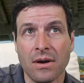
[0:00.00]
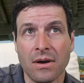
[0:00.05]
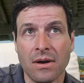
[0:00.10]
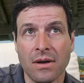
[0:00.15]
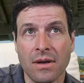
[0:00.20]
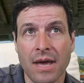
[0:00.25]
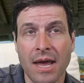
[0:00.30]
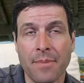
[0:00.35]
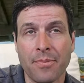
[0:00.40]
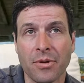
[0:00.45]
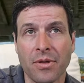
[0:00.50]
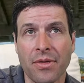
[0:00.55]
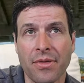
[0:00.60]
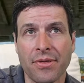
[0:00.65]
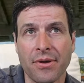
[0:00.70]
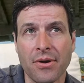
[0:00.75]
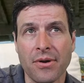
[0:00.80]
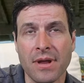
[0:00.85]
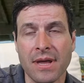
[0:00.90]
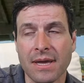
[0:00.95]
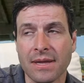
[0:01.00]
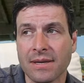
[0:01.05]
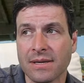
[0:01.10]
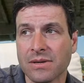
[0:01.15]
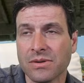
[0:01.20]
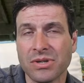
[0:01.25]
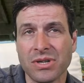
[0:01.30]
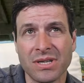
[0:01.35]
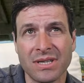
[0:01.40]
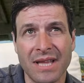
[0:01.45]
April 30th, so
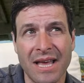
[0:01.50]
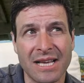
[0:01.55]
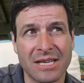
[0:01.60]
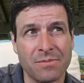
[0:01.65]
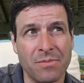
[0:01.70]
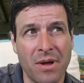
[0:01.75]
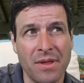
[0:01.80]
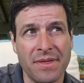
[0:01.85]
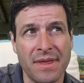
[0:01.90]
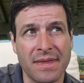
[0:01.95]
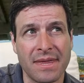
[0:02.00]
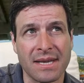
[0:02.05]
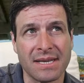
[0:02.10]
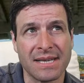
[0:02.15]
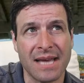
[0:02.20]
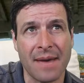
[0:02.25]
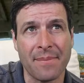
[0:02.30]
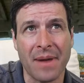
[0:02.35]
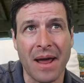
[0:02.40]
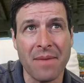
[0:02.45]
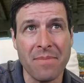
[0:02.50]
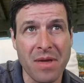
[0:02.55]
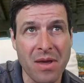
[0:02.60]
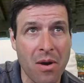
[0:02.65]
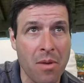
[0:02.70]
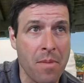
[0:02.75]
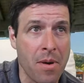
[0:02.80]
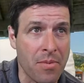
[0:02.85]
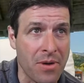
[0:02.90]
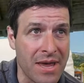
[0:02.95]
it's just last month that this happened. I
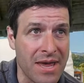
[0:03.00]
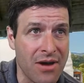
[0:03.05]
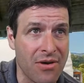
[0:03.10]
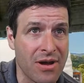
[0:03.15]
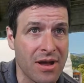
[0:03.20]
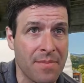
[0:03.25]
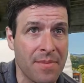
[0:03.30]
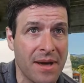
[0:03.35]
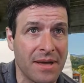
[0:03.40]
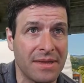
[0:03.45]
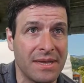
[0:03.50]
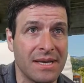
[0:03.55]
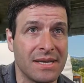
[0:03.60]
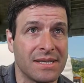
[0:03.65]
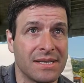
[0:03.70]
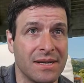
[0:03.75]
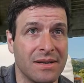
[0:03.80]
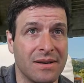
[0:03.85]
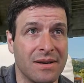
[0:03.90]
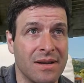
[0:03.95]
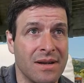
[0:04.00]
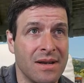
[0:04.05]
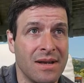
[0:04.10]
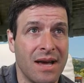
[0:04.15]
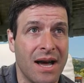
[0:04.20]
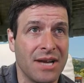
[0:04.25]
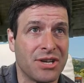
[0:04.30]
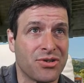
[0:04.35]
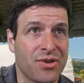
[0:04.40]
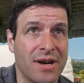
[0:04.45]
remember hearing about this, and
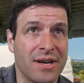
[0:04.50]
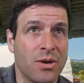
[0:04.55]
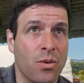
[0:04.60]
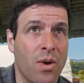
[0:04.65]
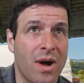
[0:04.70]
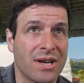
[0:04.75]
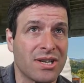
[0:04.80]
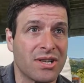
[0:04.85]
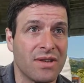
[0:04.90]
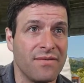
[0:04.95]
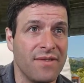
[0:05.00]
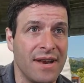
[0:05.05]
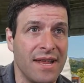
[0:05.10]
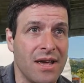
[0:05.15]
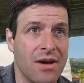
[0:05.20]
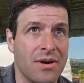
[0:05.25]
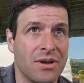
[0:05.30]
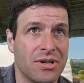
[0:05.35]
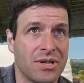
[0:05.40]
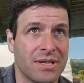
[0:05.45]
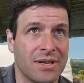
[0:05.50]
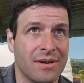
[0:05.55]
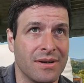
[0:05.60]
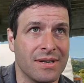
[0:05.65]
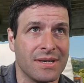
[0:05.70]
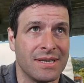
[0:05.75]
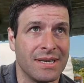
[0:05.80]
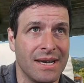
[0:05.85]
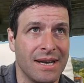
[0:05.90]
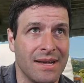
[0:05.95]
I tried to watch the video. I just couldn't
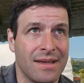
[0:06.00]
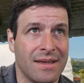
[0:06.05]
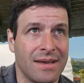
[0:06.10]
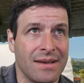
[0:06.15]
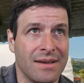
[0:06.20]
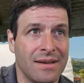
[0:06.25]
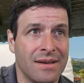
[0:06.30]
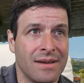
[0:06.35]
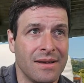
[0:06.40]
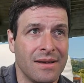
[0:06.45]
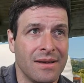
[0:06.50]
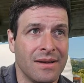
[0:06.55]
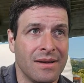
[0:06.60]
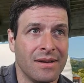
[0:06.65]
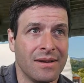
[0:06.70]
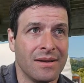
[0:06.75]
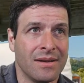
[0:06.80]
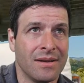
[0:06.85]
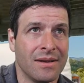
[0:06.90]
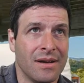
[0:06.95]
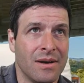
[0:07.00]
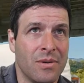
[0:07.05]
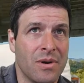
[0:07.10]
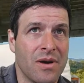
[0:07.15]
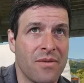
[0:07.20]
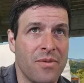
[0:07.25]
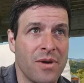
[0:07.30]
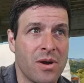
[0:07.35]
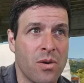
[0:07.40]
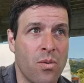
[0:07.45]
see anything. I wonder
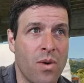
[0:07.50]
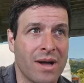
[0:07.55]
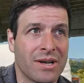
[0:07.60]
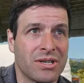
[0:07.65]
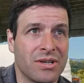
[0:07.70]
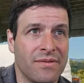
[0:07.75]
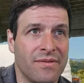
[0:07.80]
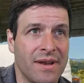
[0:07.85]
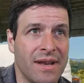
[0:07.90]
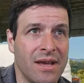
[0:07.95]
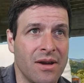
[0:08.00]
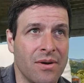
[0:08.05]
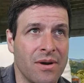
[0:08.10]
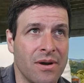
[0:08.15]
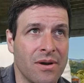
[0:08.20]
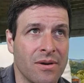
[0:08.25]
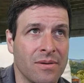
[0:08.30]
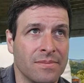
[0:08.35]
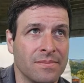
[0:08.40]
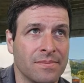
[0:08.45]
if we could watch the video here.